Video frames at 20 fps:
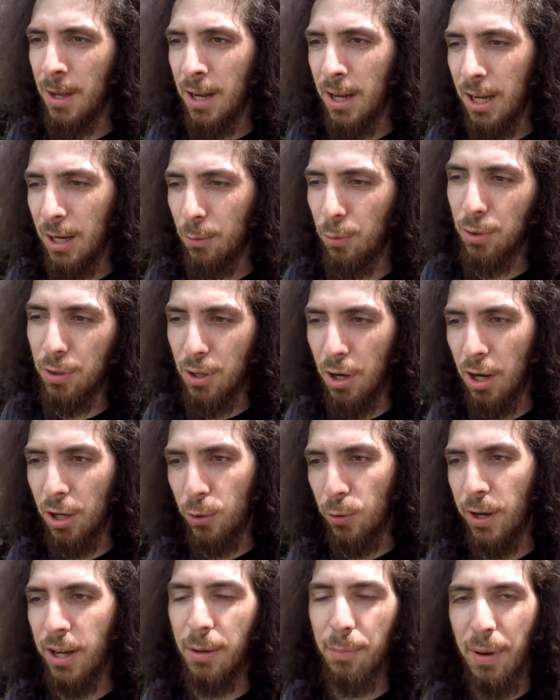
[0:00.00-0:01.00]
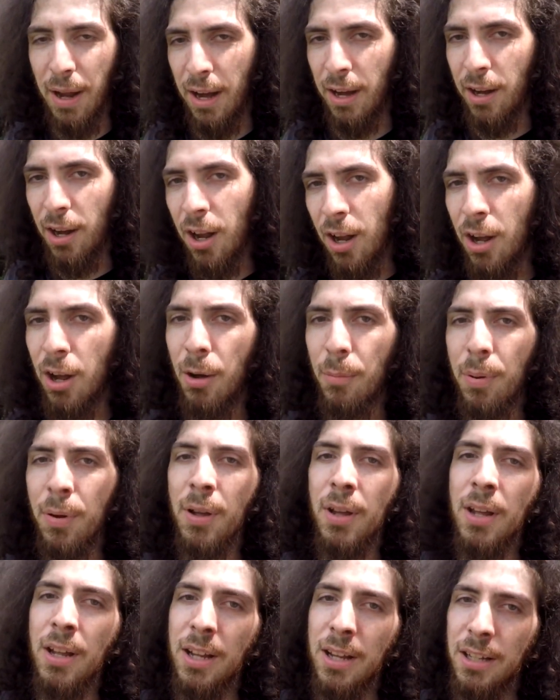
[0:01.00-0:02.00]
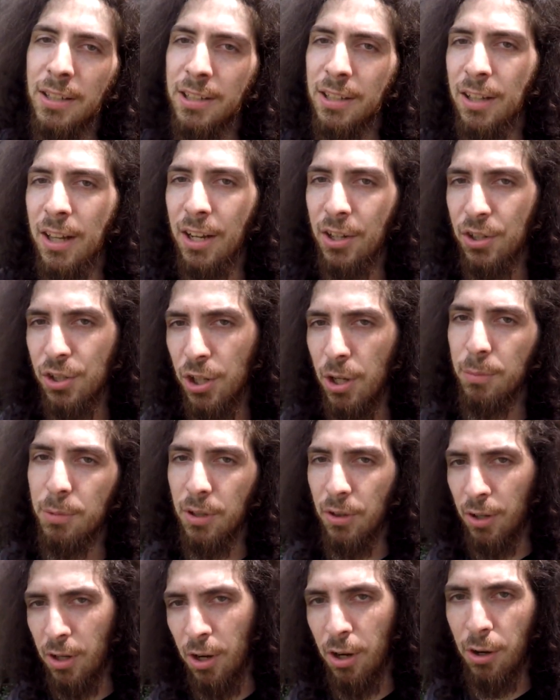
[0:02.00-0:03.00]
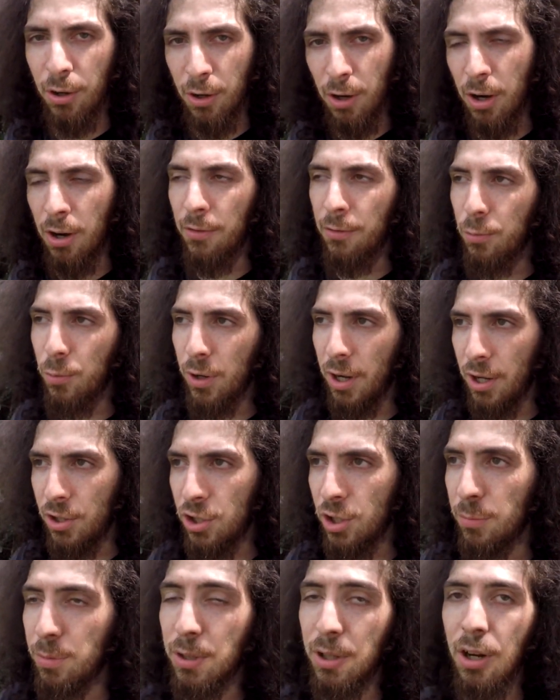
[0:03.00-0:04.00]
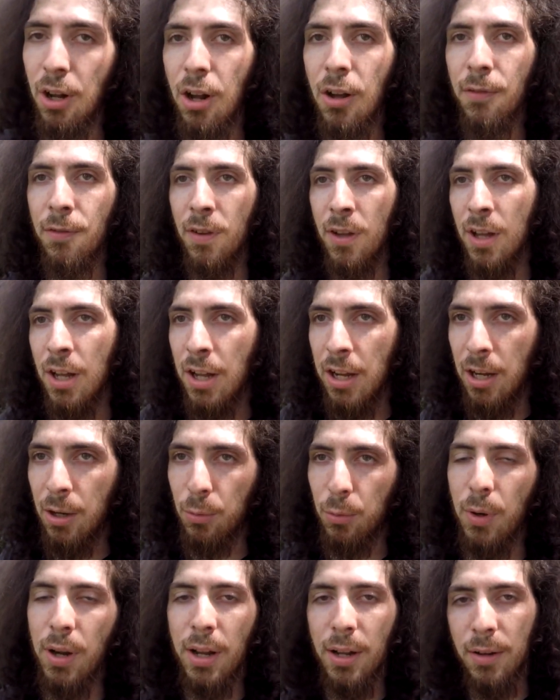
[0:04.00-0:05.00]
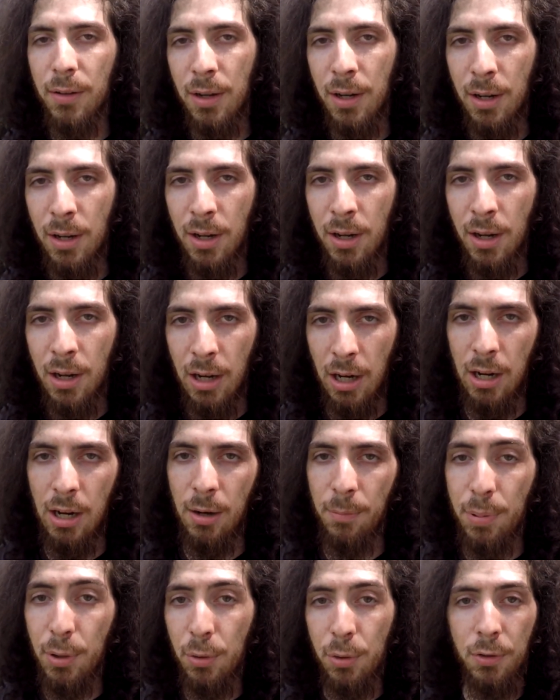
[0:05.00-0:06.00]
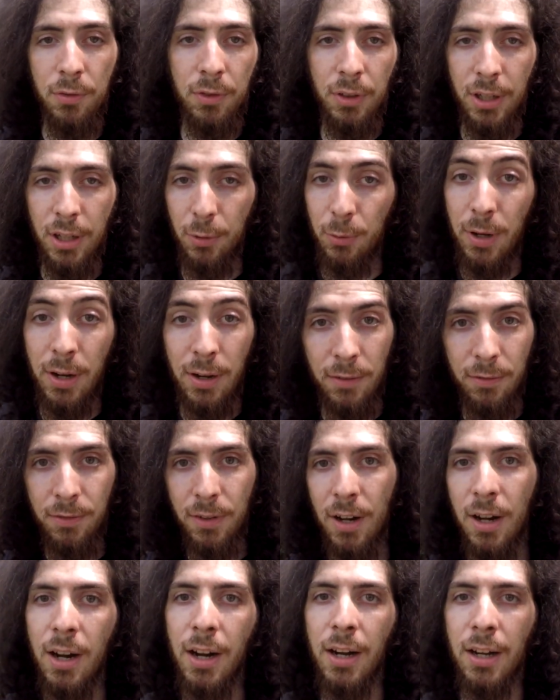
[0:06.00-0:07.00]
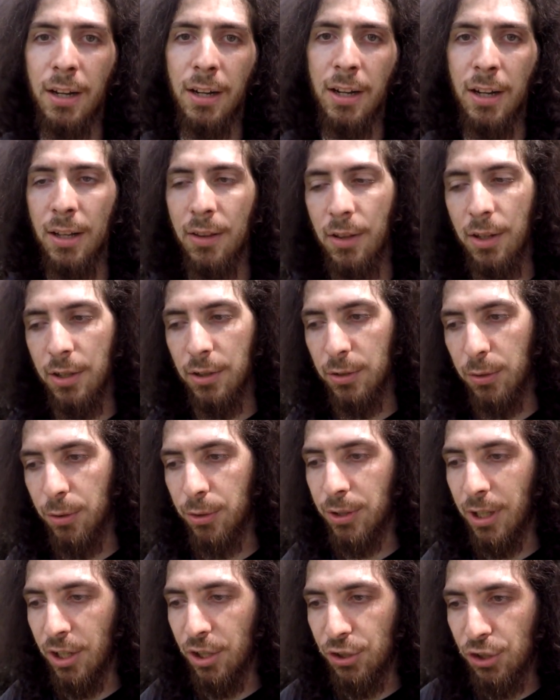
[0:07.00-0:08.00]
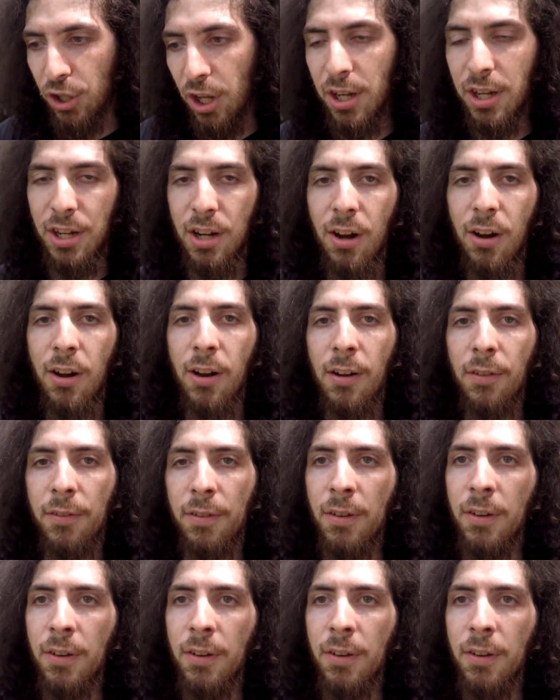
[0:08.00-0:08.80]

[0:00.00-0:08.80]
It would not crank back up until I jumped the car off. When I jumped it off, it ran beautifully, it ran fine. Then as soon as I shut it off,